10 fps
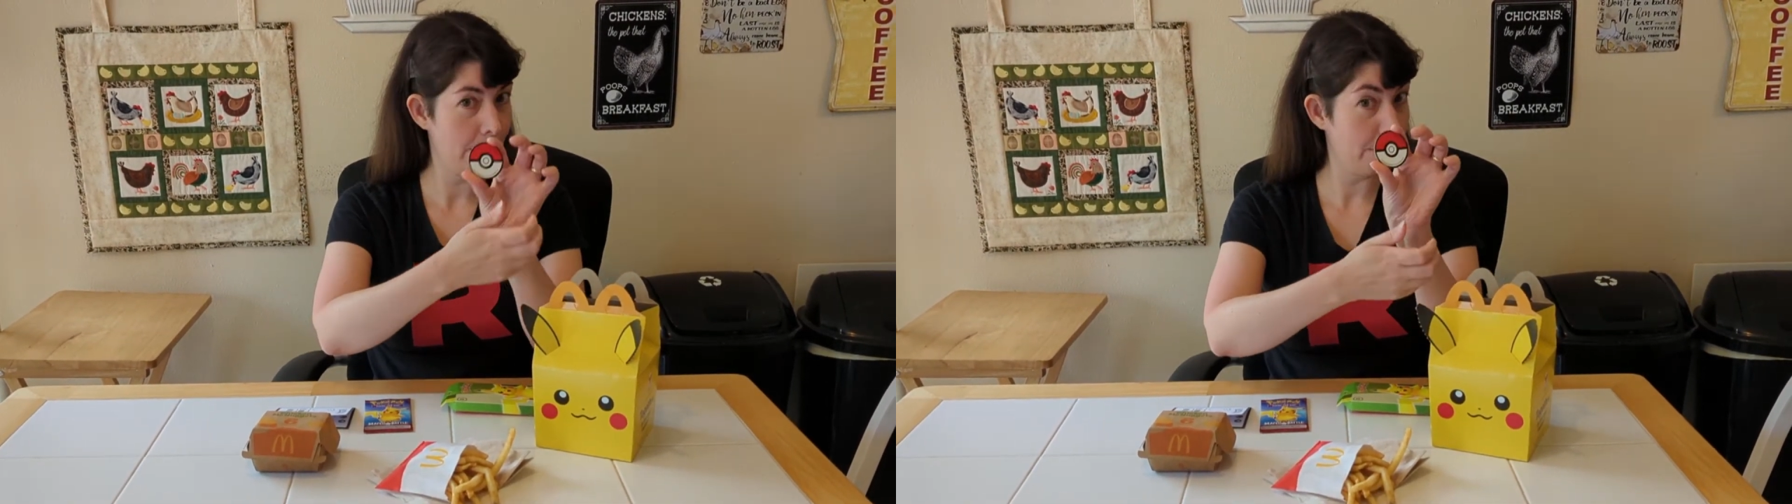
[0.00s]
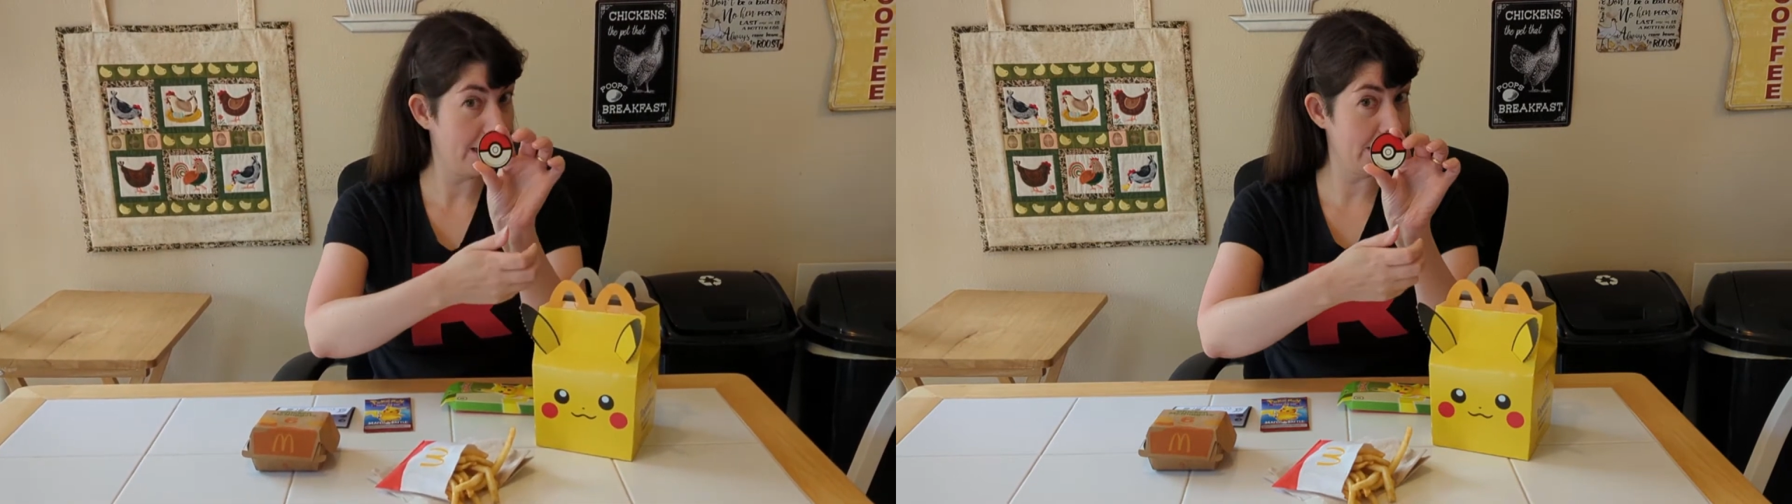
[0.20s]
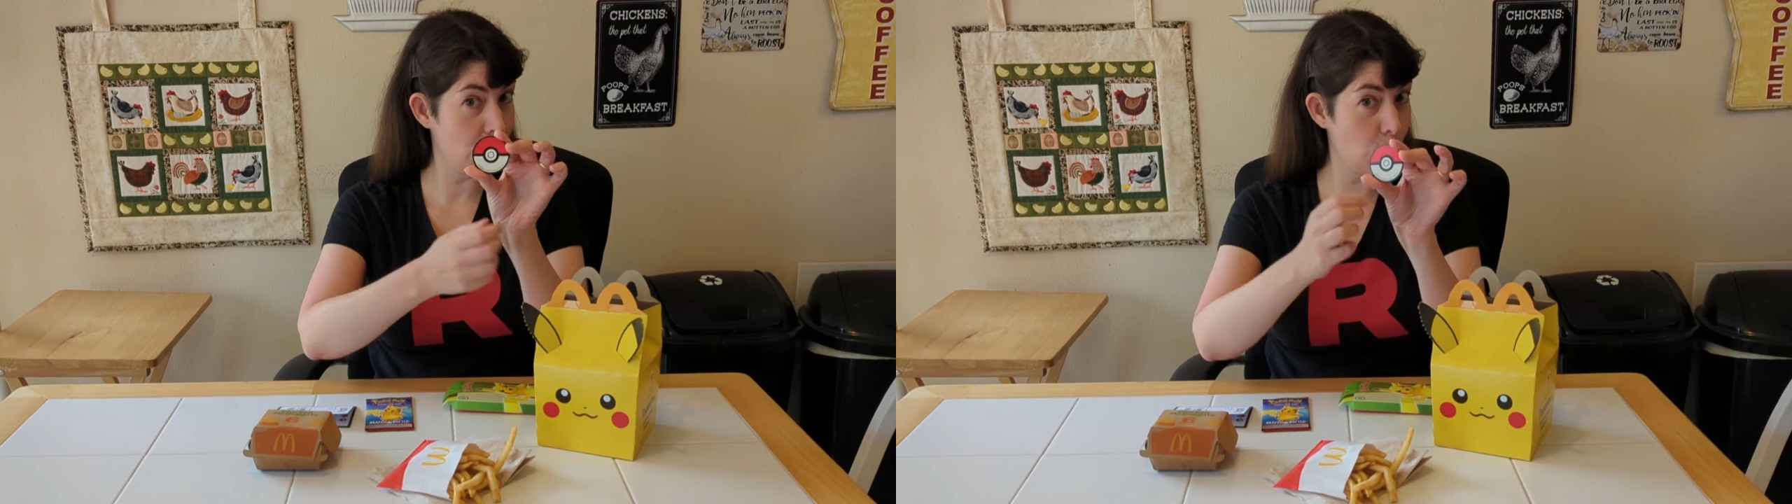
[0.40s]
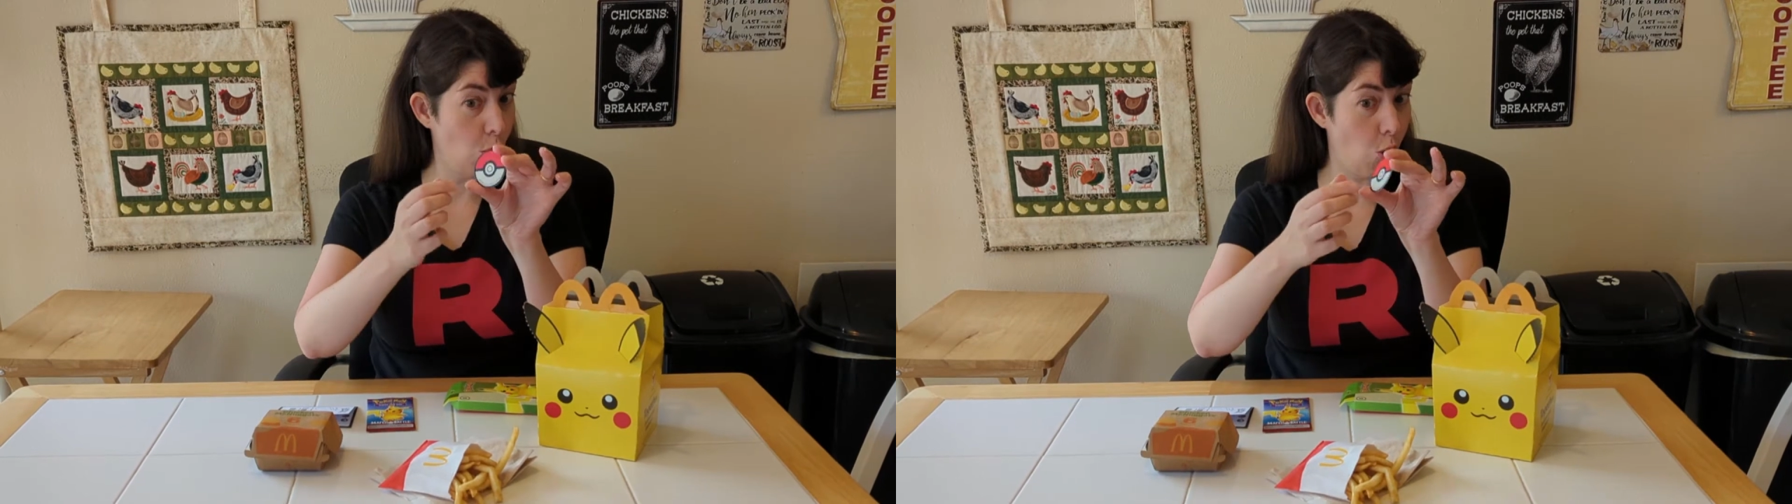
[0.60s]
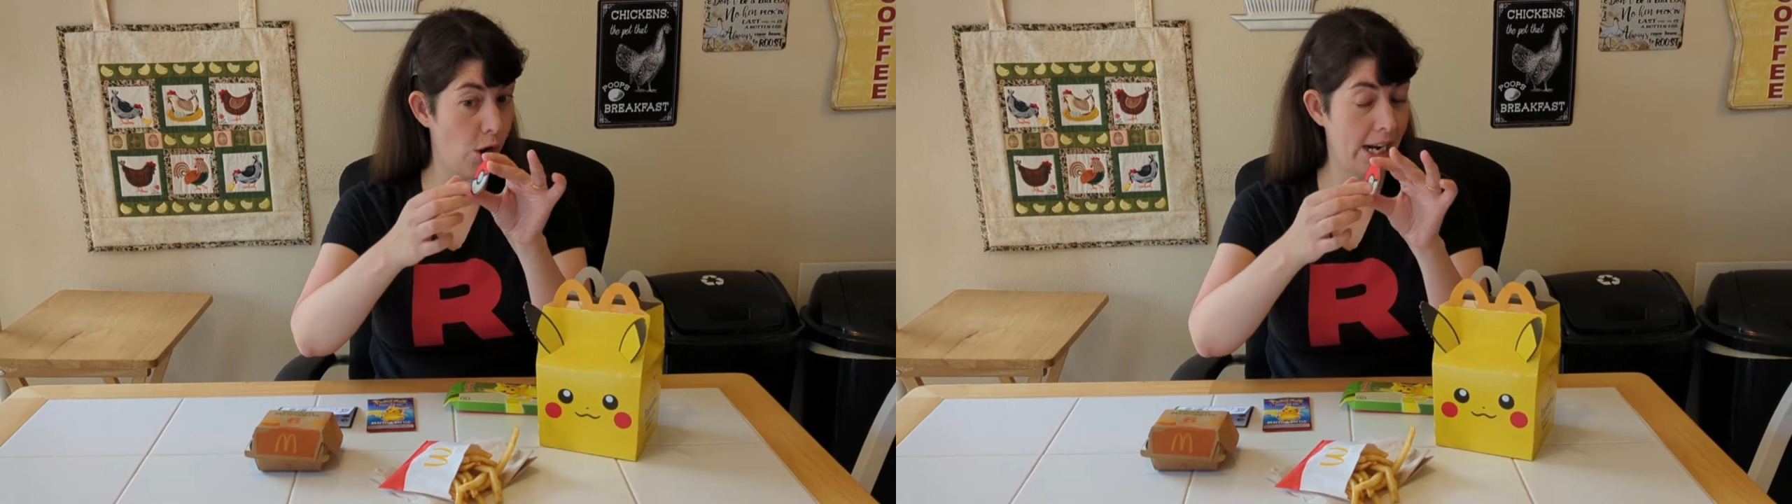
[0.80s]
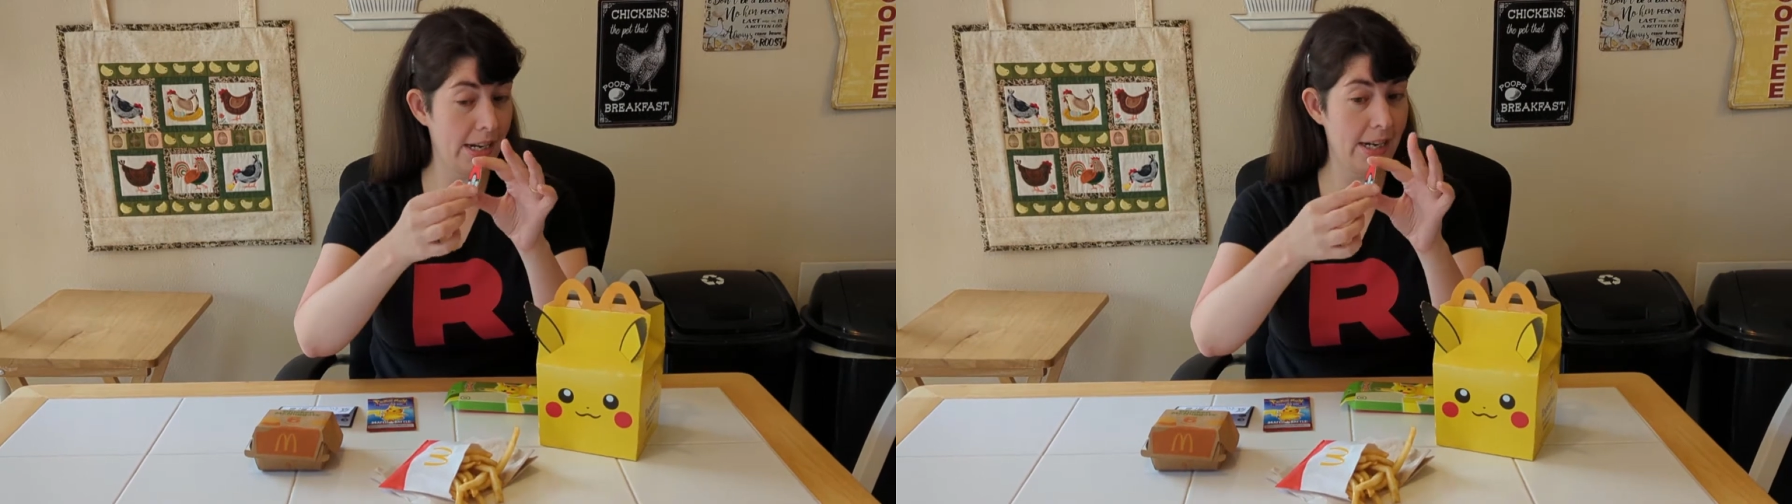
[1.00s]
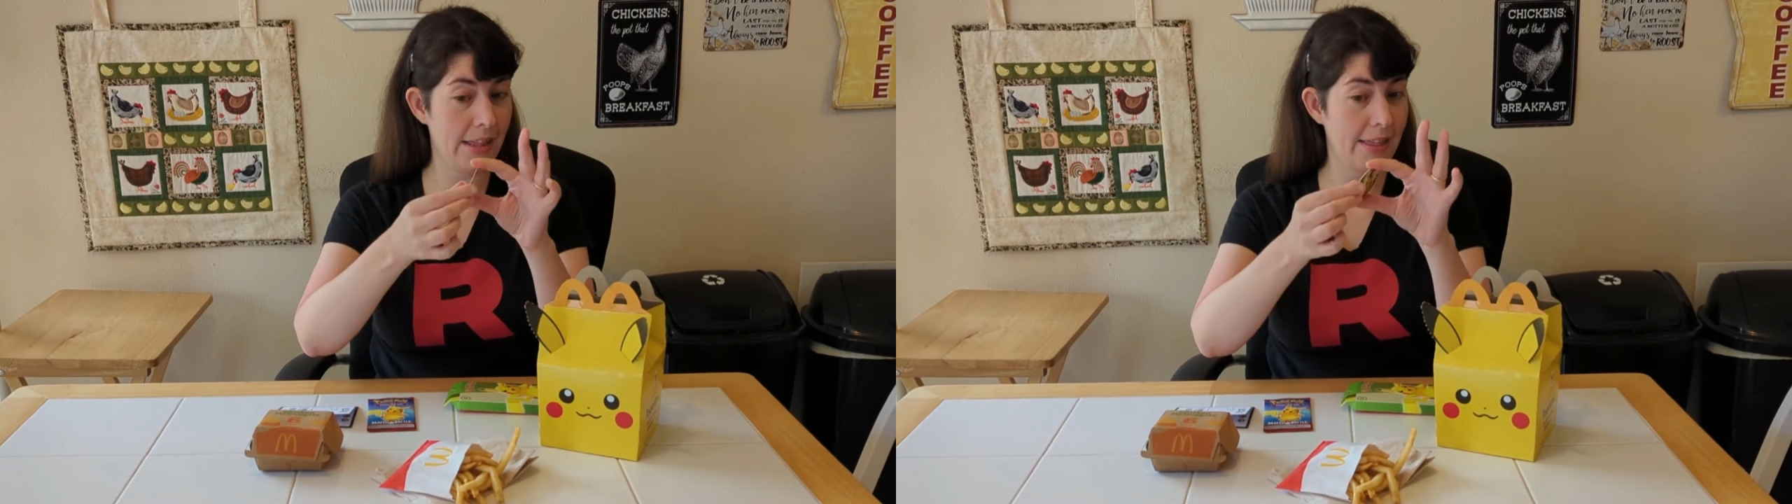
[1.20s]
Pikachu coin